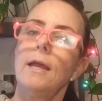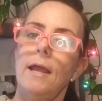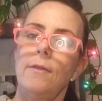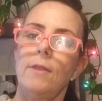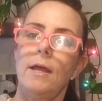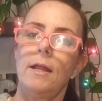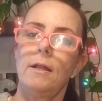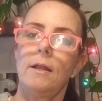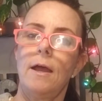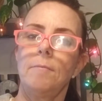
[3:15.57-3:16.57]
and
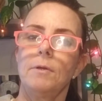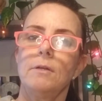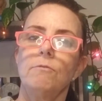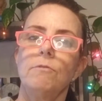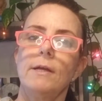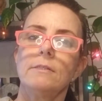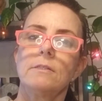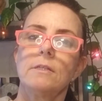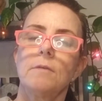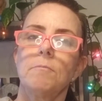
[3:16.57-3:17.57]
then I'm going to
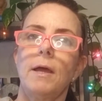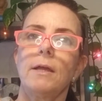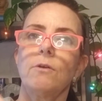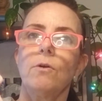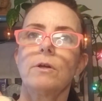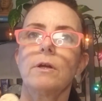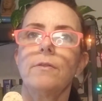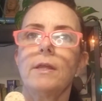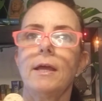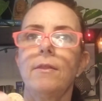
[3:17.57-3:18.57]
rest my cork on
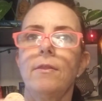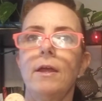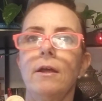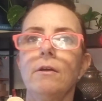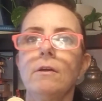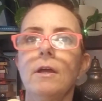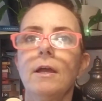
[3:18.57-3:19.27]
the end there,